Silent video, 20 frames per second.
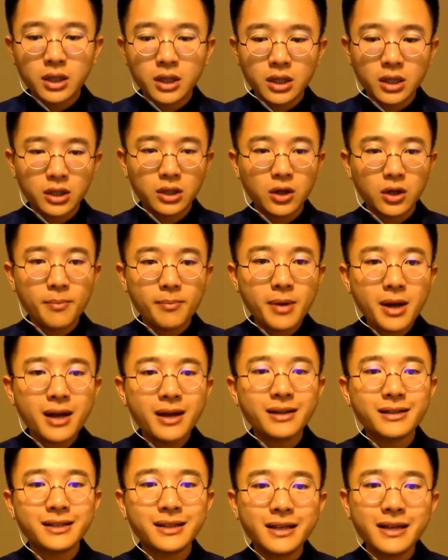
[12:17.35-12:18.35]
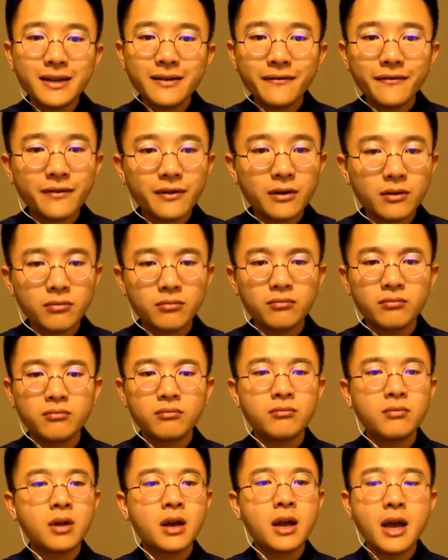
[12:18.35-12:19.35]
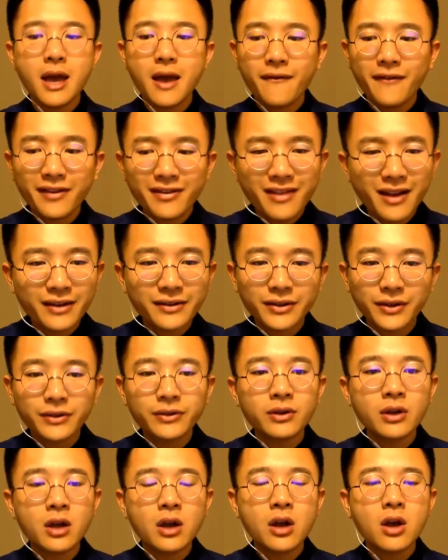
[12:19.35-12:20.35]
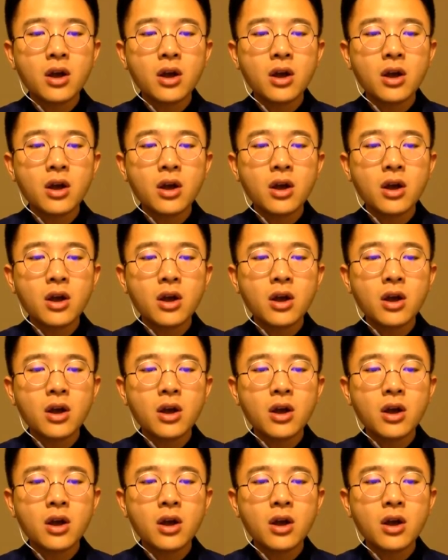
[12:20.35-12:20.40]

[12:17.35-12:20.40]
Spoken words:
So, but if it doesn't